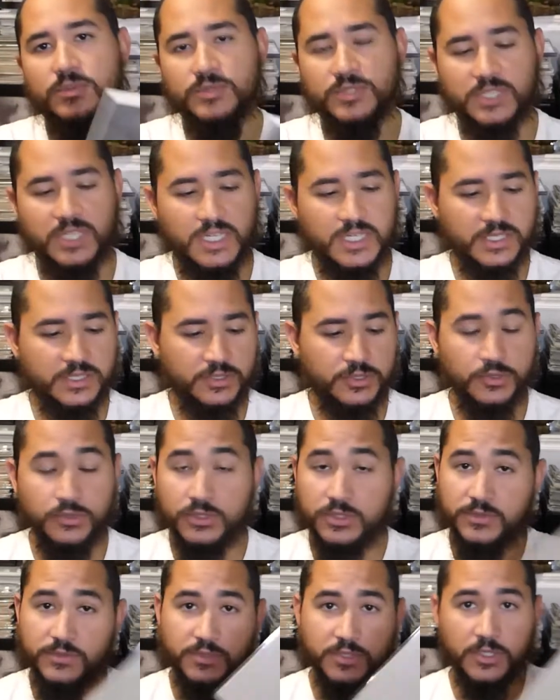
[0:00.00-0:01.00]
was a con
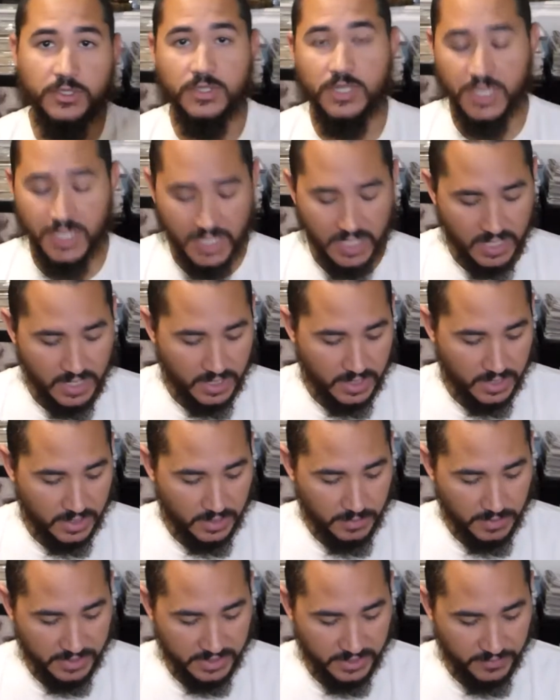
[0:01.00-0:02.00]
exclusive, so
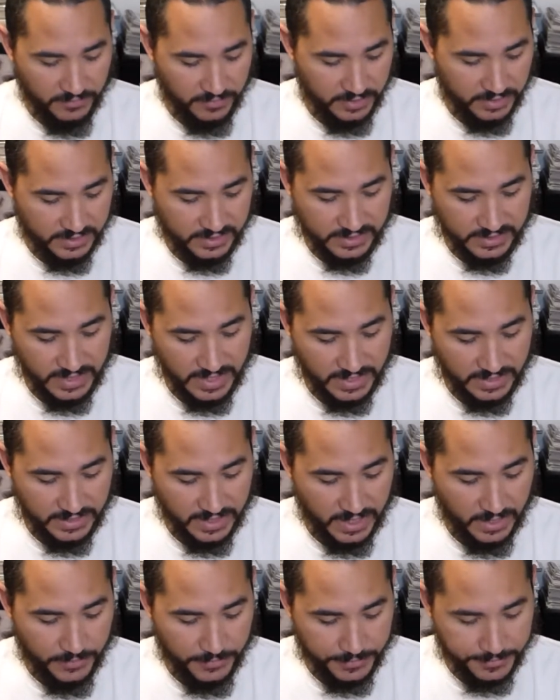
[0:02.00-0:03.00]
I definitely snagged
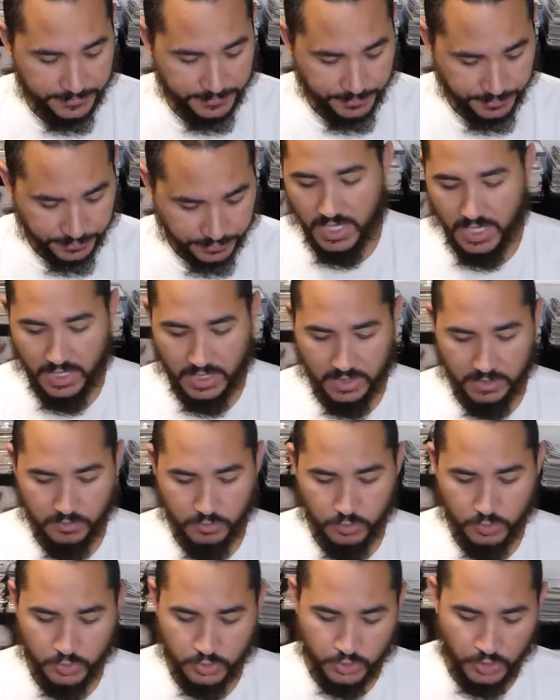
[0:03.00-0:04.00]
that one.
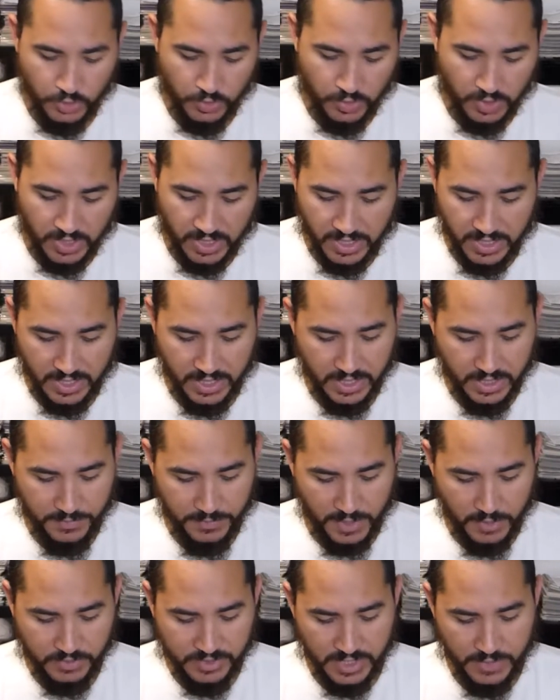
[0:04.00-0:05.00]

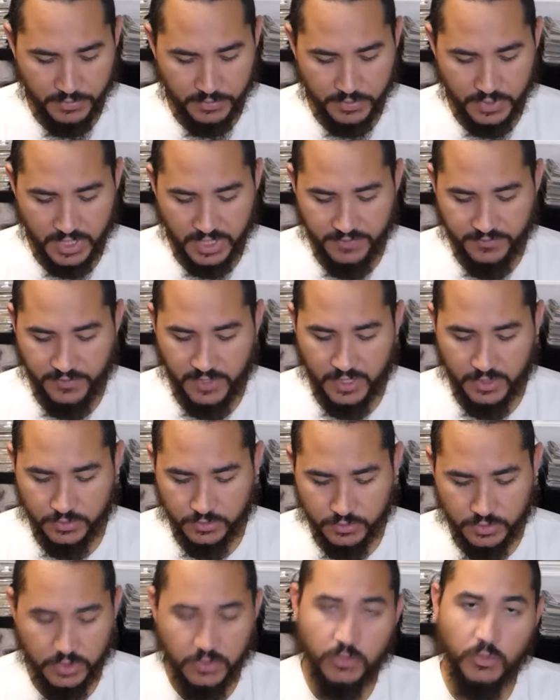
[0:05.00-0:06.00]
I
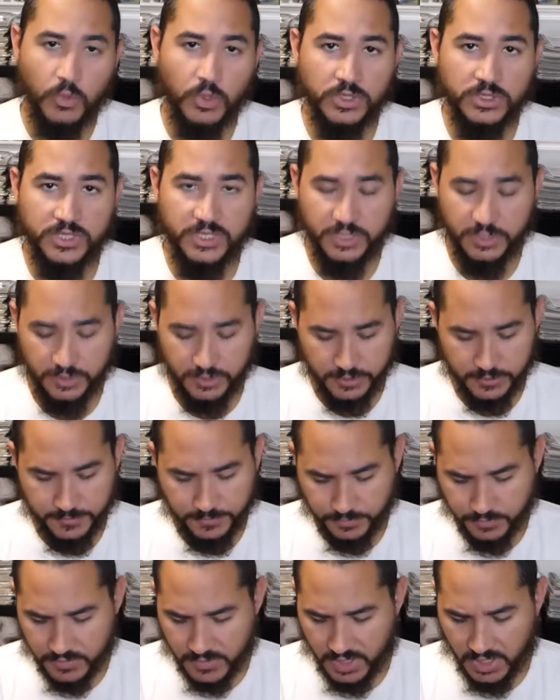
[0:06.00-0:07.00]
found one dealer.
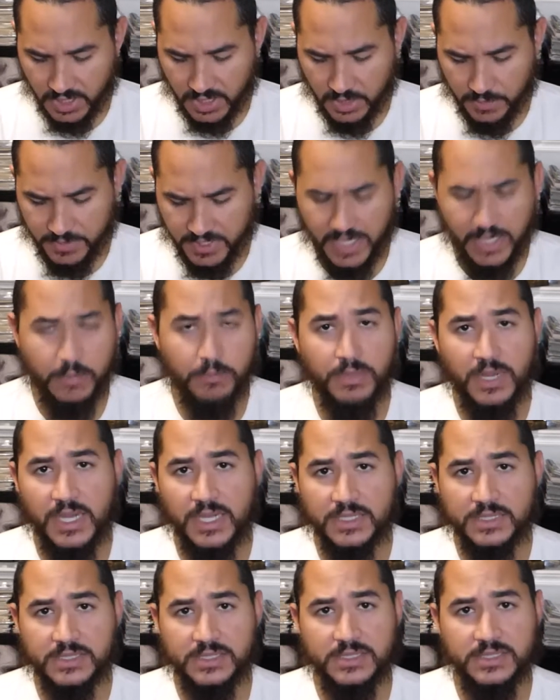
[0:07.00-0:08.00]
He had a
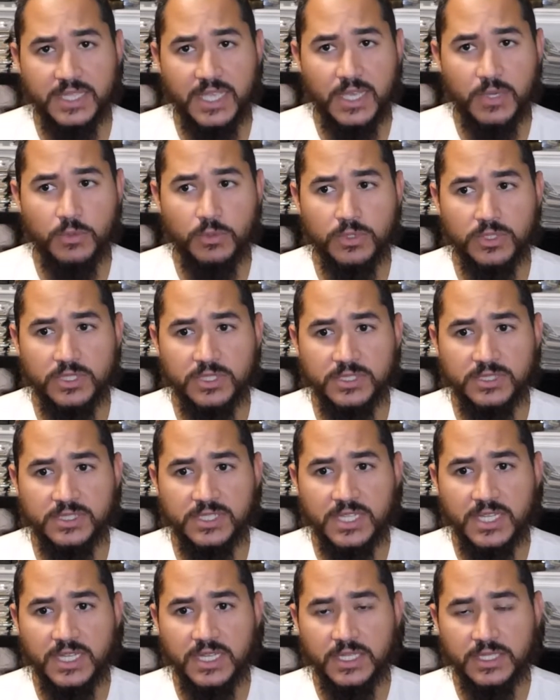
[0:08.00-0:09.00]
box that
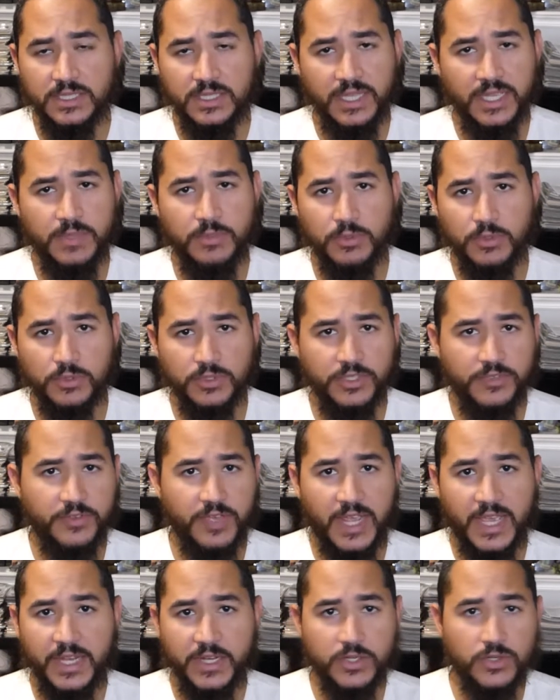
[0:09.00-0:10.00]
was labeled, if it
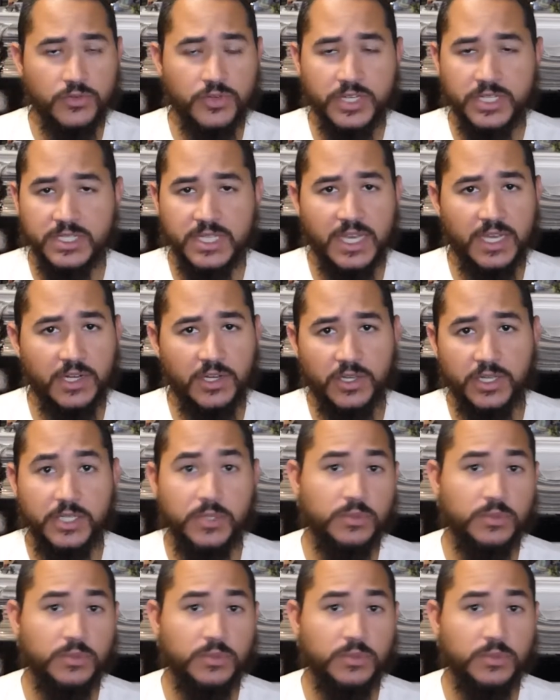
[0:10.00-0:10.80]
had a green dot on it, it